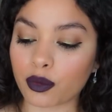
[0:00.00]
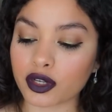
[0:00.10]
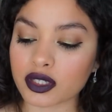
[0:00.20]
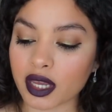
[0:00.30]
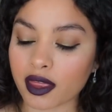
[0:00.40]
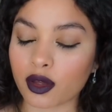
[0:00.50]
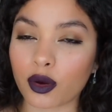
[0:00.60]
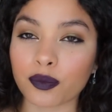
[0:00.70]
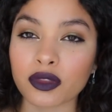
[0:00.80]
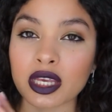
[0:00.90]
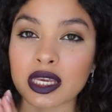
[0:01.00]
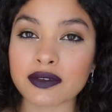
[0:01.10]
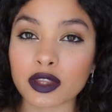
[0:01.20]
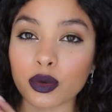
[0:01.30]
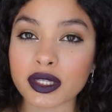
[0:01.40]
I will say though,
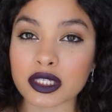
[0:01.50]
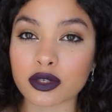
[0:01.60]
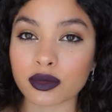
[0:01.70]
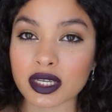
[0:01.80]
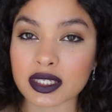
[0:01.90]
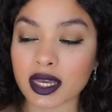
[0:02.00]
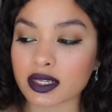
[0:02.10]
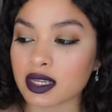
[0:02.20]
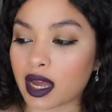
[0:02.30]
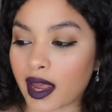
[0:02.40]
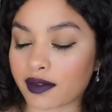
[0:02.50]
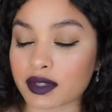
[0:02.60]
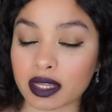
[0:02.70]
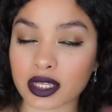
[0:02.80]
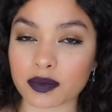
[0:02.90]
even though it's unisex, I've
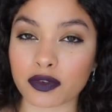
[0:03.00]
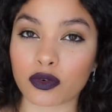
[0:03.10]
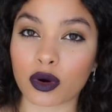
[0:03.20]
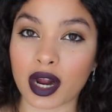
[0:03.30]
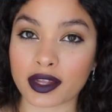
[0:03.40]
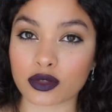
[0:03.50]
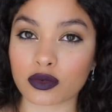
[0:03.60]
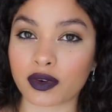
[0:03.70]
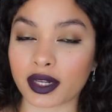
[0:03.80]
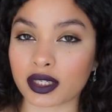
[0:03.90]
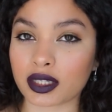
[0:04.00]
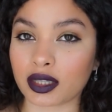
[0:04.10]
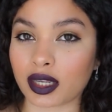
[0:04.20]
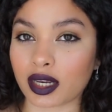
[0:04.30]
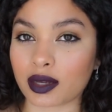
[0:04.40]
said this before, I do find it
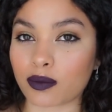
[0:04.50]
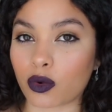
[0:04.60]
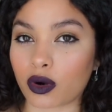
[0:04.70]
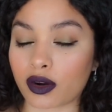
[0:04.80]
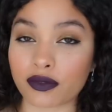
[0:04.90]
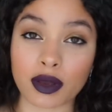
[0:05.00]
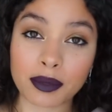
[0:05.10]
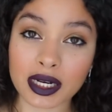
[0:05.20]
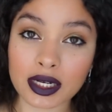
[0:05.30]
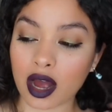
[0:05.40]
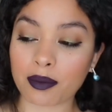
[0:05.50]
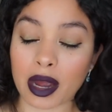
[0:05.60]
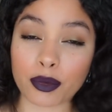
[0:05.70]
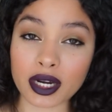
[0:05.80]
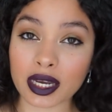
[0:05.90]
leaning more feminine. Um,
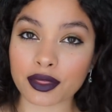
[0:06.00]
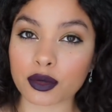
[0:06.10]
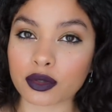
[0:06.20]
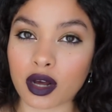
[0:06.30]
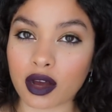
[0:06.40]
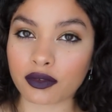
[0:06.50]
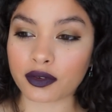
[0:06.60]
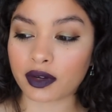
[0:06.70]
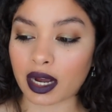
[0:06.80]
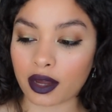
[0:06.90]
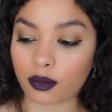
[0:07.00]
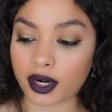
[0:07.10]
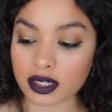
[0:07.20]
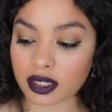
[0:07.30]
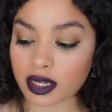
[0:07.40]
I wouldn't get thrown off if a guy
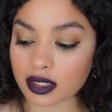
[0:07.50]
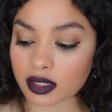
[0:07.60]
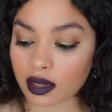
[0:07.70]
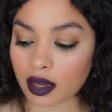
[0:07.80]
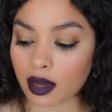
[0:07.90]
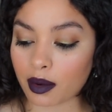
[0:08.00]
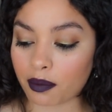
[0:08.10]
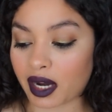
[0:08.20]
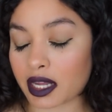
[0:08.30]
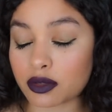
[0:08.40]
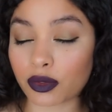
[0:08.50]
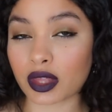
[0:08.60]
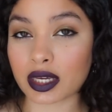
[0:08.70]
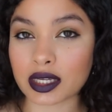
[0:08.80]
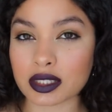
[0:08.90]
wears this but I do
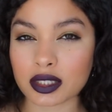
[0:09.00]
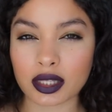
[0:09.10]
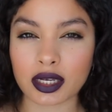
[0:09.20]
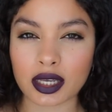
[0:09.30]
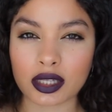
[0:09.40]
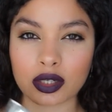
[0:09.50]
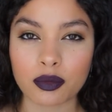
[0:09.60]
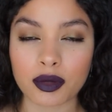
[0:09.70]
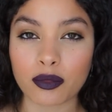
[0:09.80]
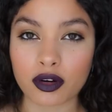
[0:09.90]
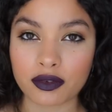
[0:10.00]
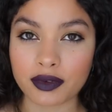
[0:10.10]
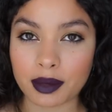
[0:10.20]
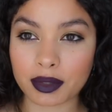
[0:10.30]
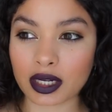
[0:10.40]
think it's leaning a little bit more
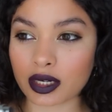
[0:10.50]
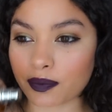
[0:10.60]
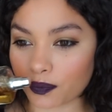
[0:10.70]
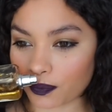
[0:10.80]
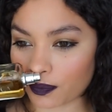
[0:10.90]
feminine.